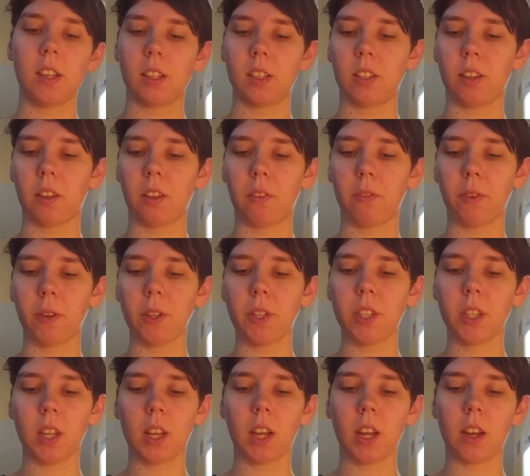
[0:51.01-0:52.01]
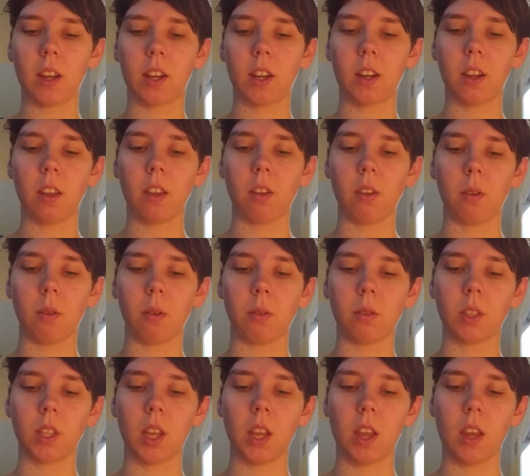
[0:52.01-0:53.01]
So the first thing I'm going to
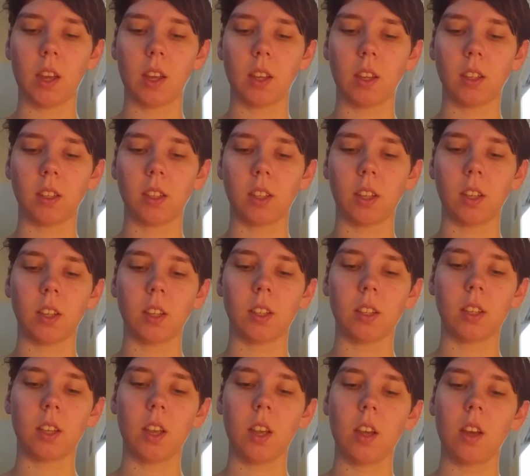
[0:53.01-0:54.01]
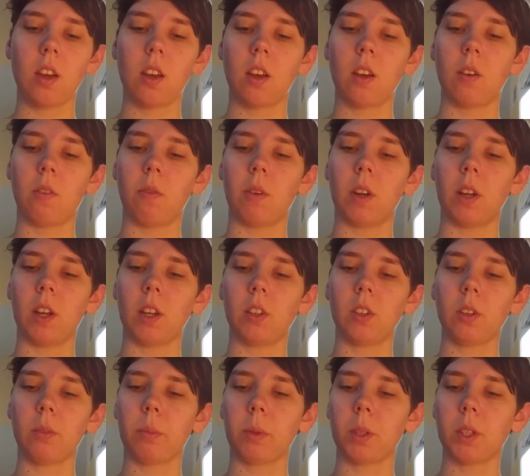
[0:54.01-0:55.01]
use is this
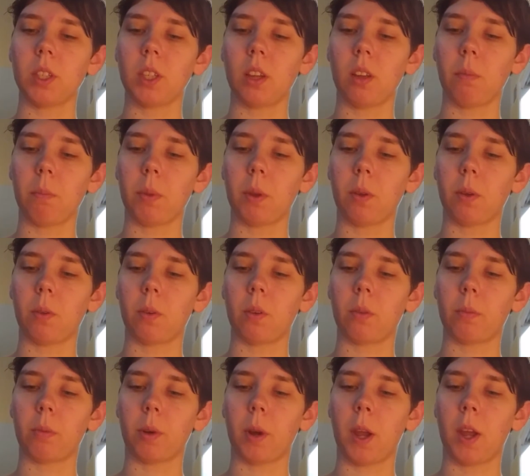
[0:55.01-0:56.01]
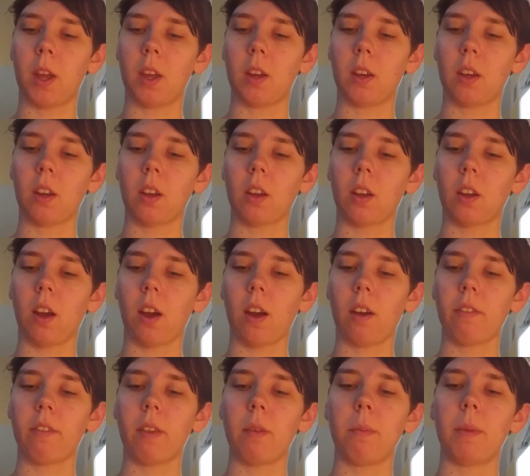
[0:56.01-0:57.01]
100% pure brand
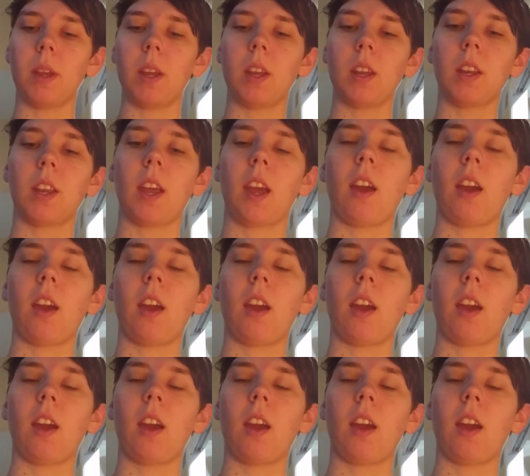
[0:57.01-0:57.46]
coffee bean